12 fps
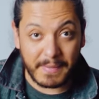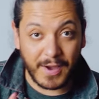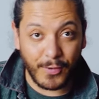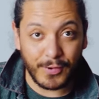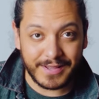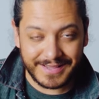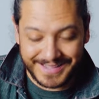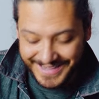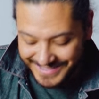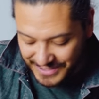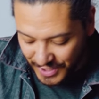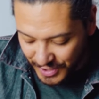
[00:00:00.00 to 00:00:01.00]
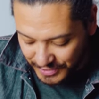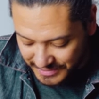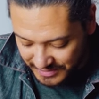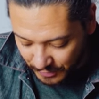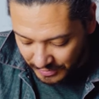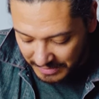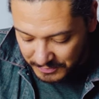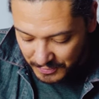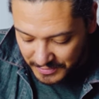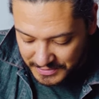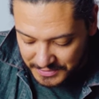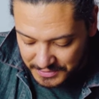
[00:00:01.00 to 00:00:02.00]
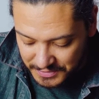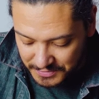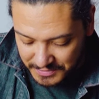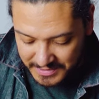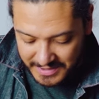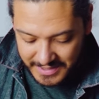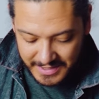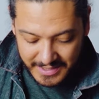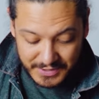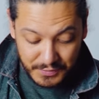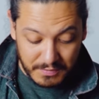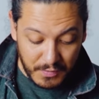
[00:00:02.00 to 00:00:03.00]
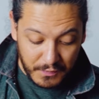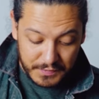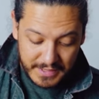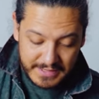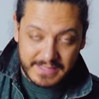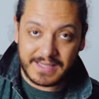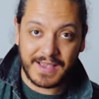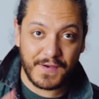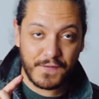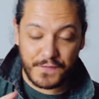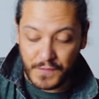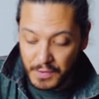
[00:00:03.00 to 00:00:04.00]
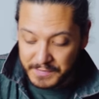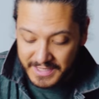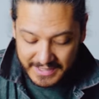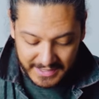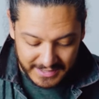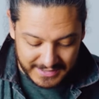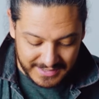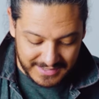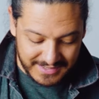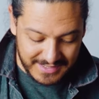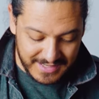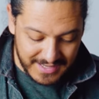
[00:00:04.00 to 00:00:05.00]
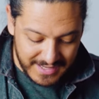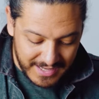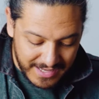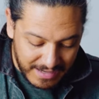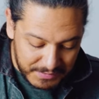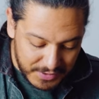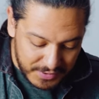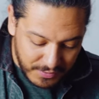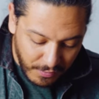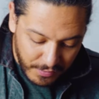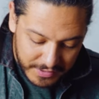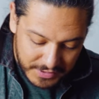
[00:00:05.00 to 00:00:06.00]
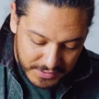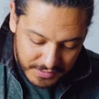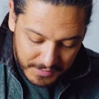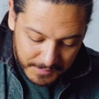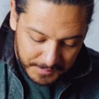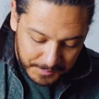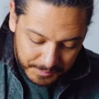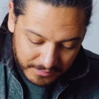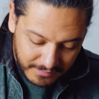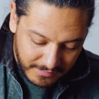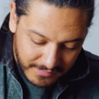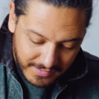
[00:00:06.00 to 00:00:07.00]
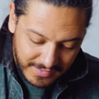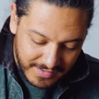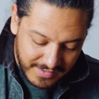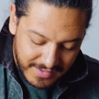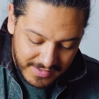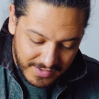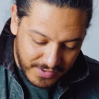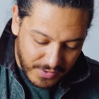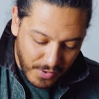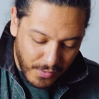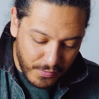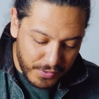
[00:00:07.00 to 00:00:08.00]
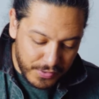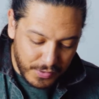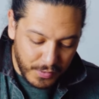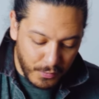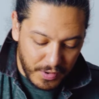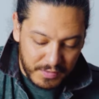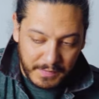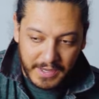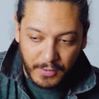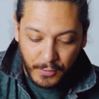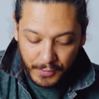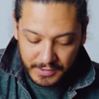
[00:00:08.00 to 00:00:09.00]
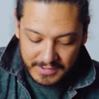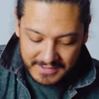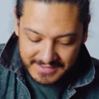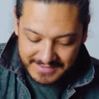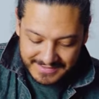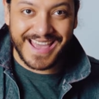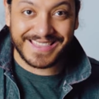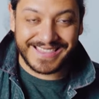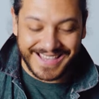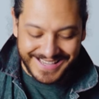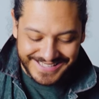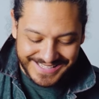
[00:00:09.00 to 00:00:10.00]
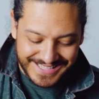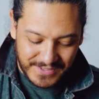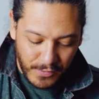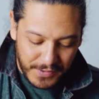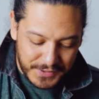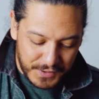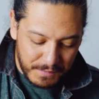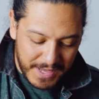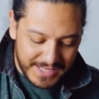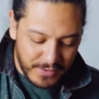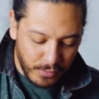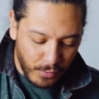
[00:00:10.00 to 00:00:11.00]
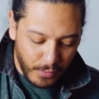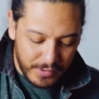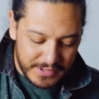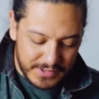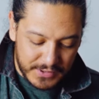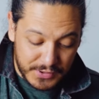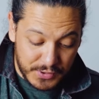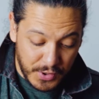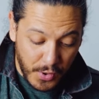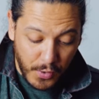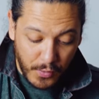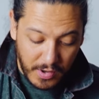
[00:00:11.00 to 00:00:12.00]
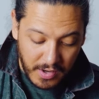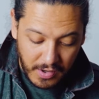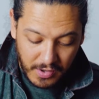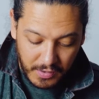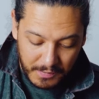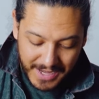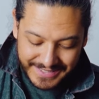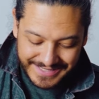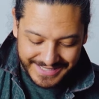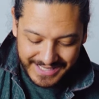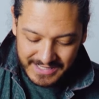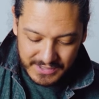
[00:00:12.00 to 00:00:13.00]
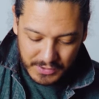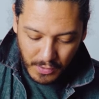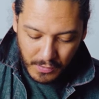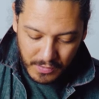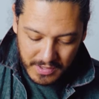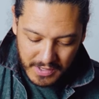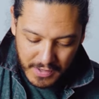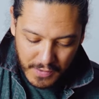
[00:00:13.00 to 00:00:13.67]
my oil is hot. All I'm going to do is remove this from the heat and I'm just going to go through with my oil. And this is going to make your oil so aromatic and so